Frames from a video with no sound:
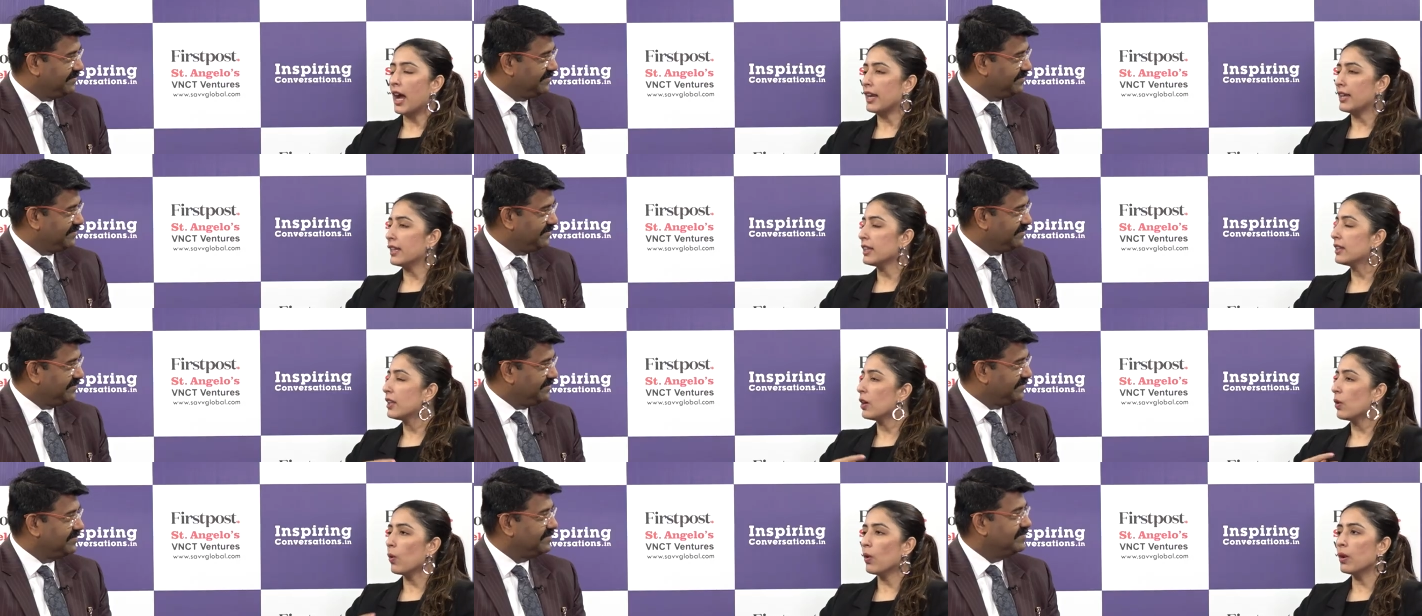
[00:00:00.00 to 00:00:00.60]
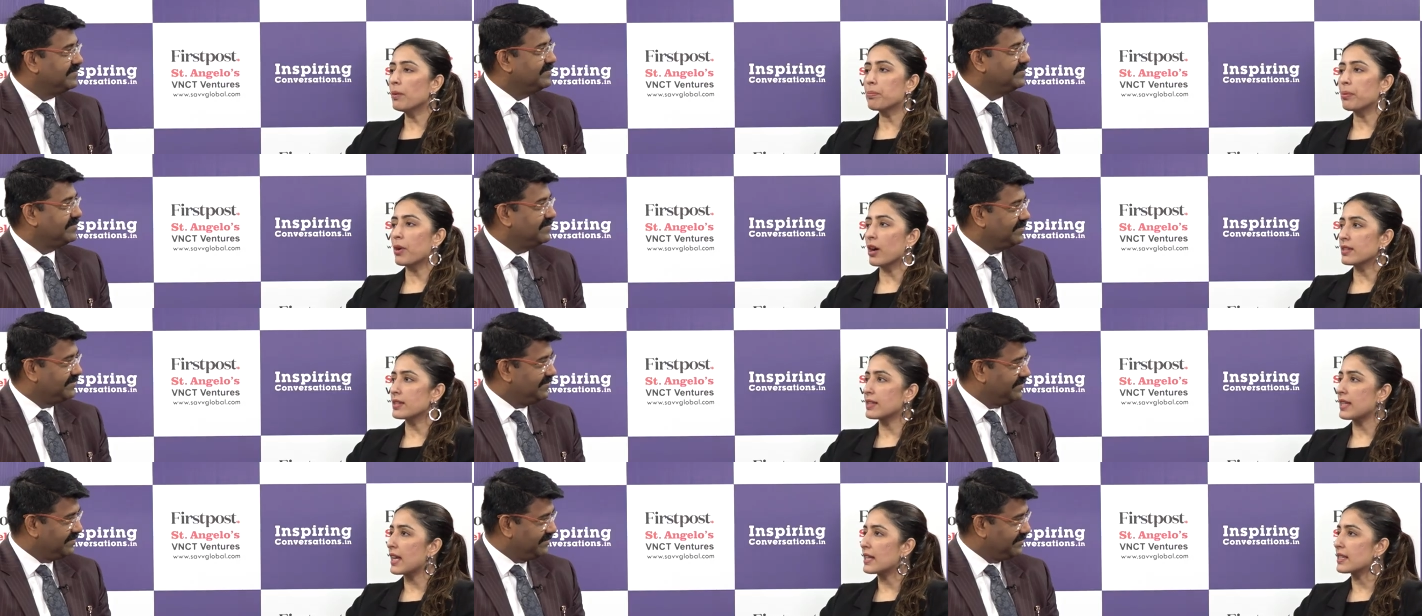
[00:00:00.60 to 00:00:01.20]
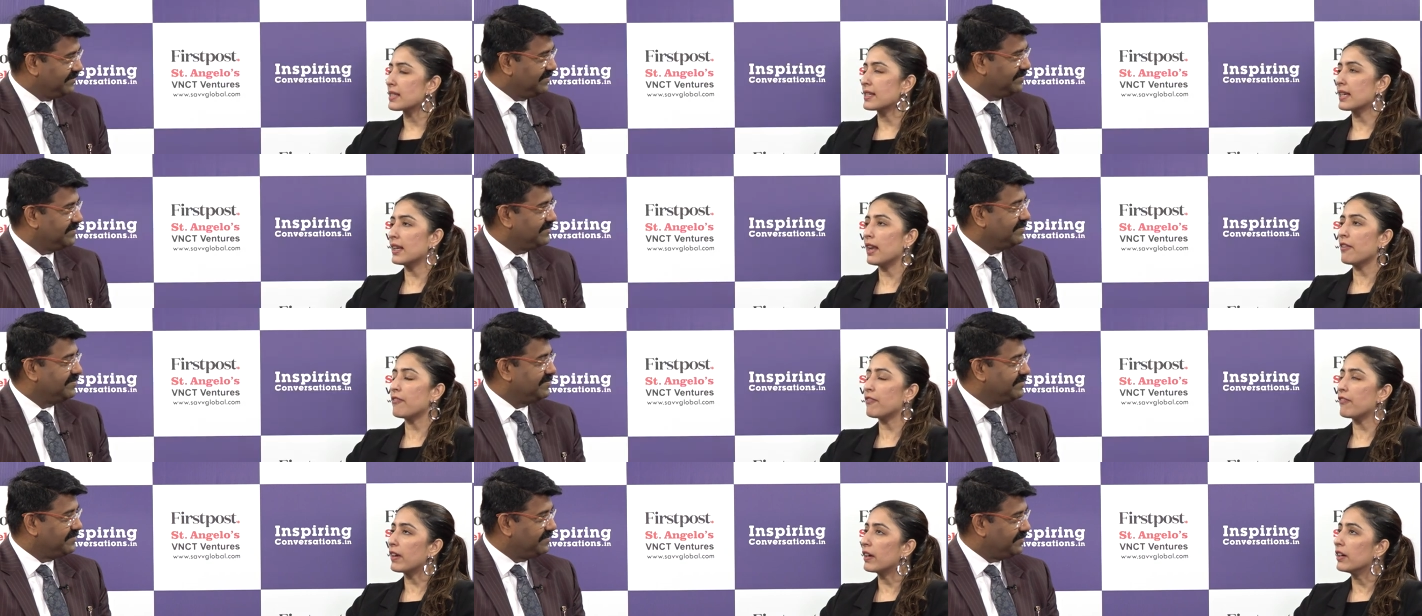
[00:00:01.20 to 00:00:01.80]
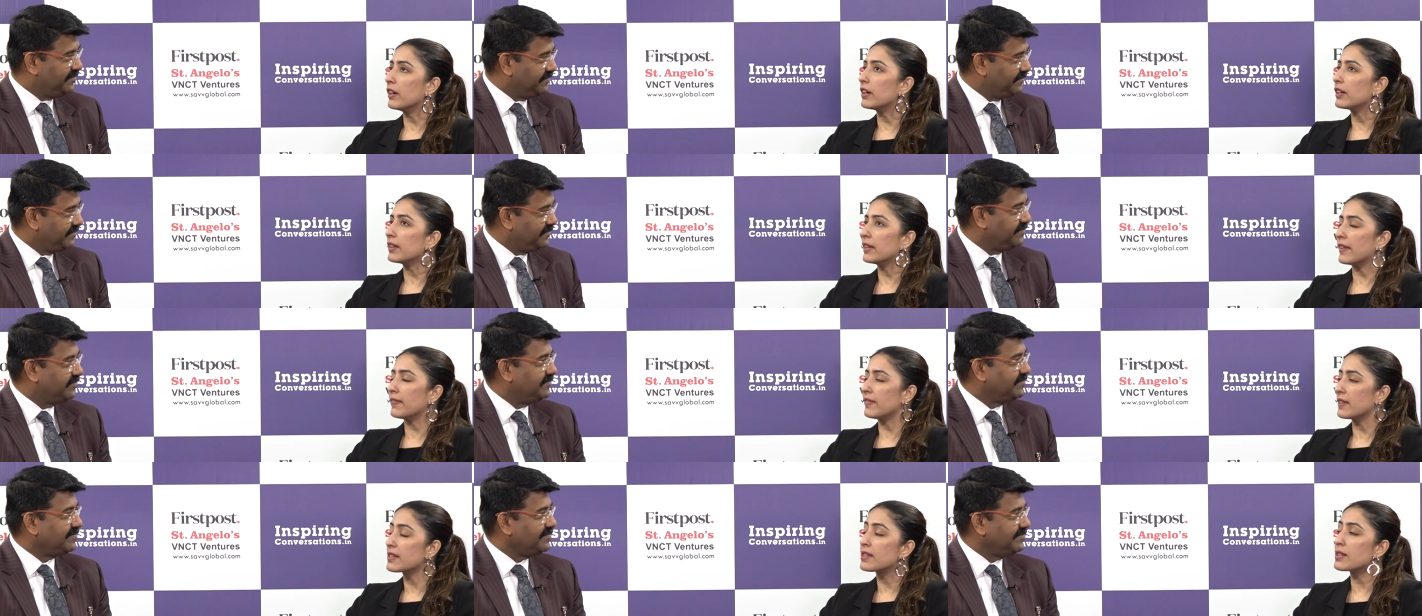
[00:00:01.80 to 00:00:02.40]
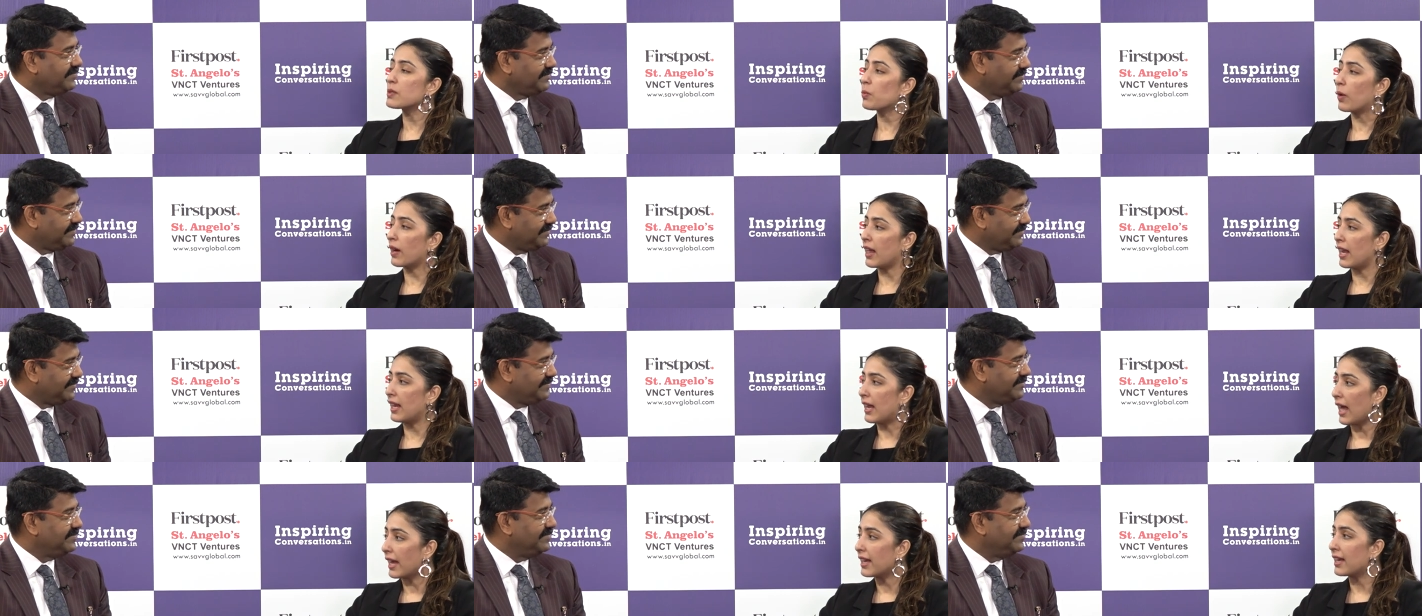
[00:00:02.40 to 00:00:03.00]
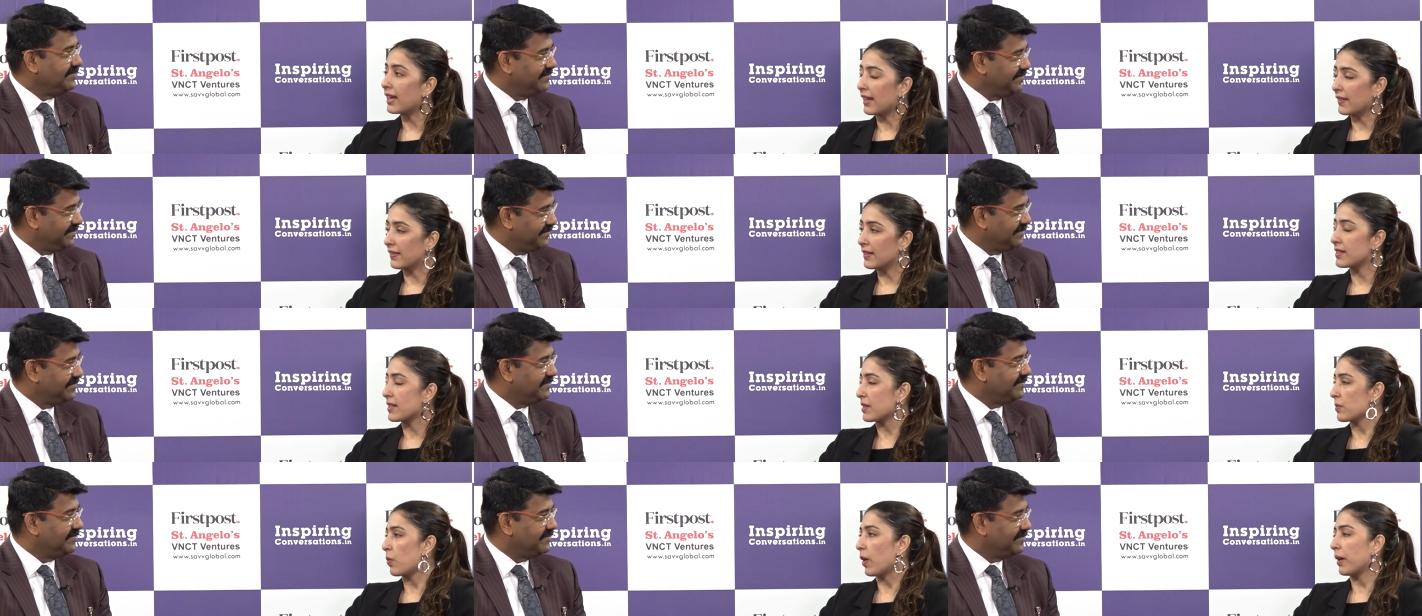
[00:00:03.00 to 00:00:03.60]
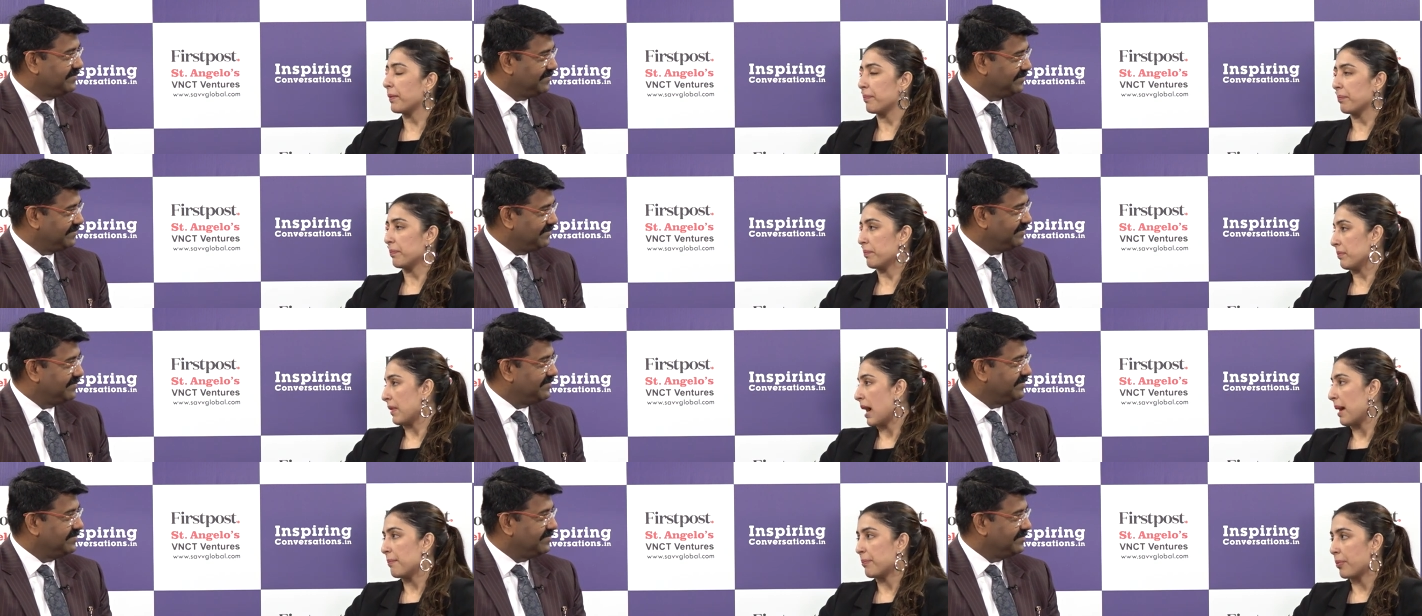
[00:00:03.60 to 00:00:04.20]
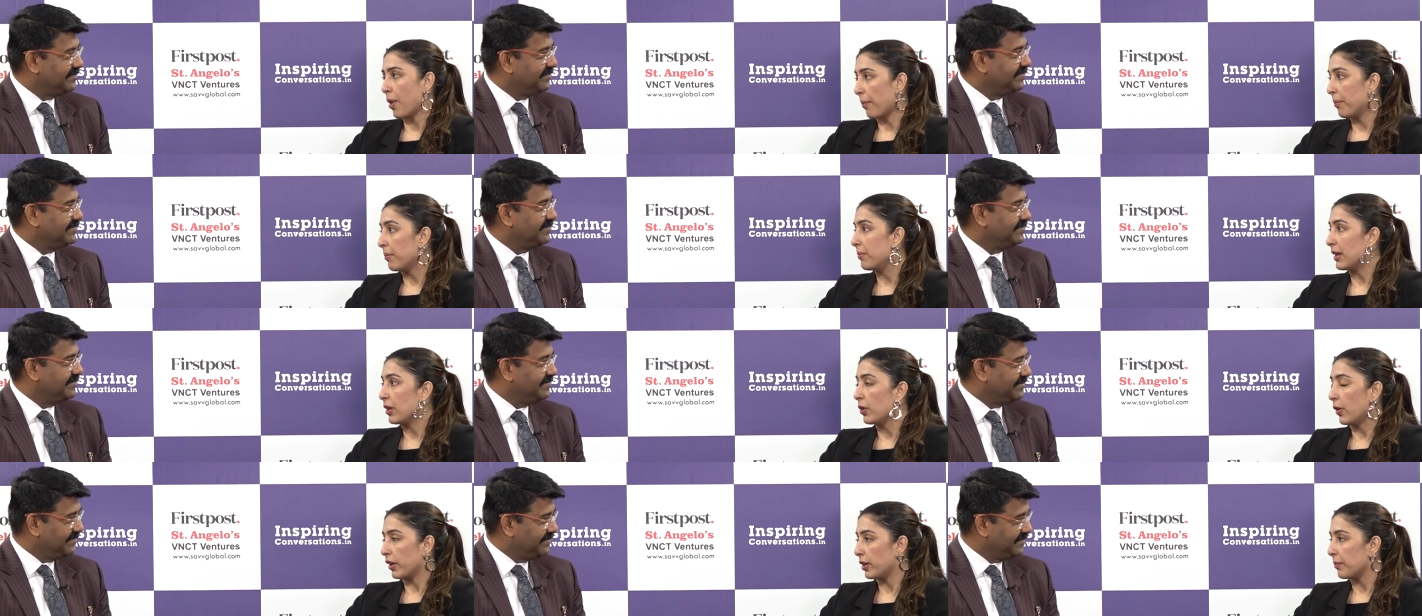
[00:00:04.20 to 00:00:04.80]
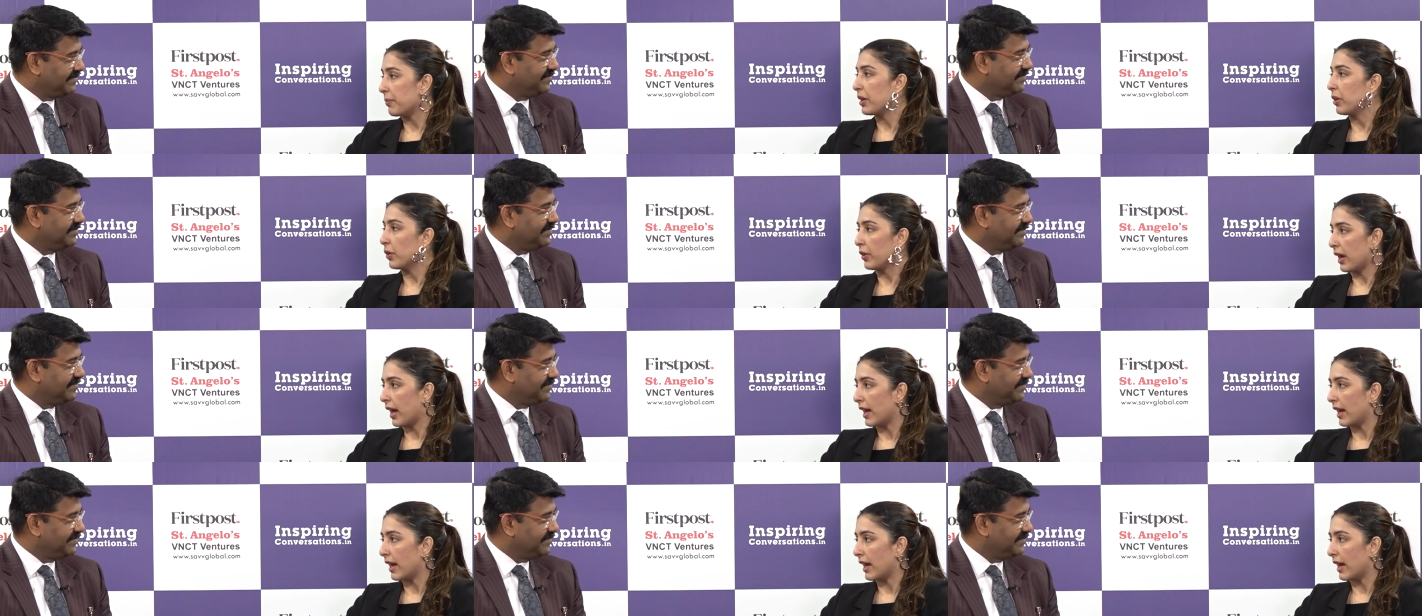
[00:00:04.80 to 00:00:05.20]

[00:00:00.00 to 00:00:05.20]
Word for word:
Speaker 1: I did the whole process till I figured that this is what I like and this is what I'm probably going to be good